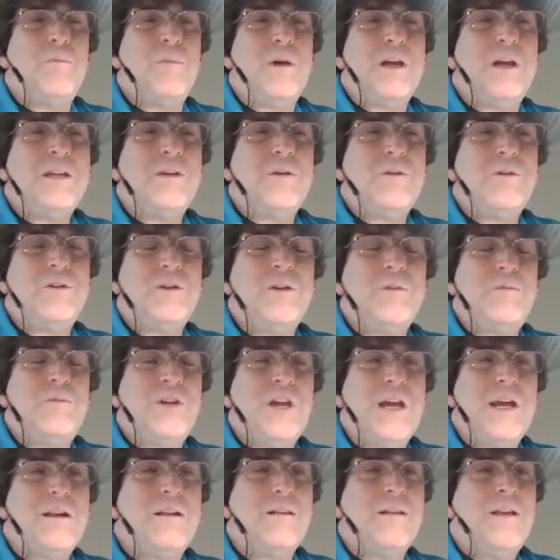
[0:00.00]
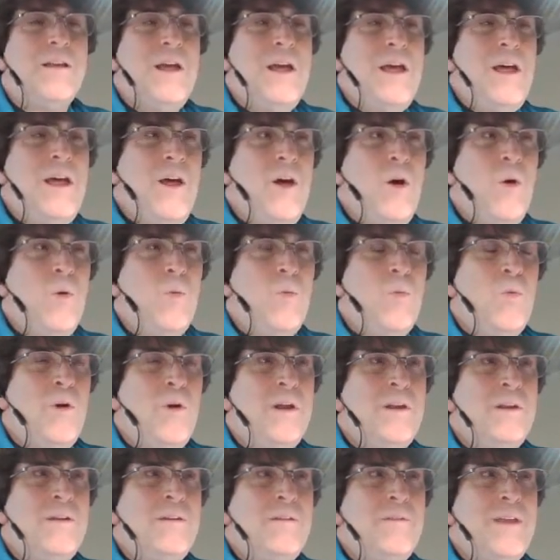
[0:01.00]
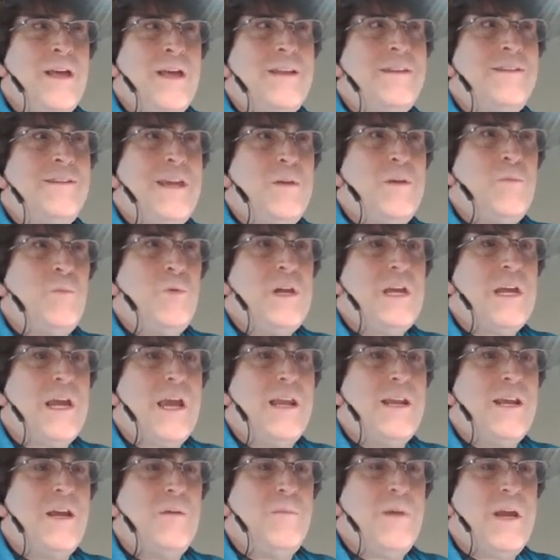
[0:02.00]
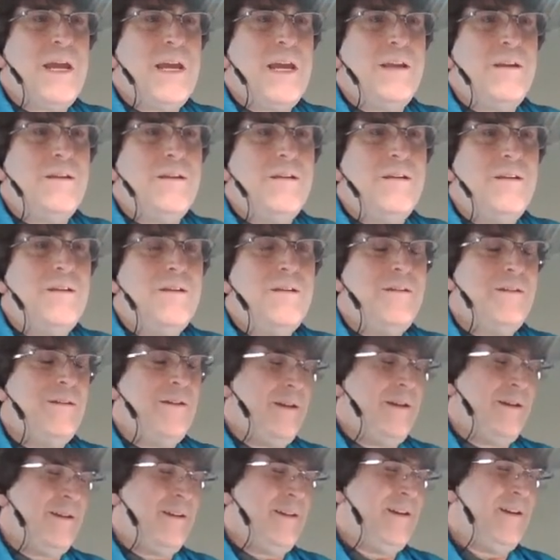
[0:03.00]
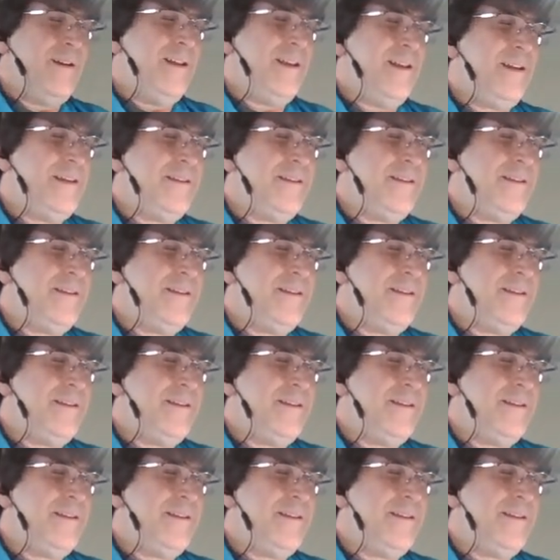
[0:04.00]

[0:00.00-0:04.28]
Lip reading: they're not tutorials, but two videos that I posted on my YouTube channel.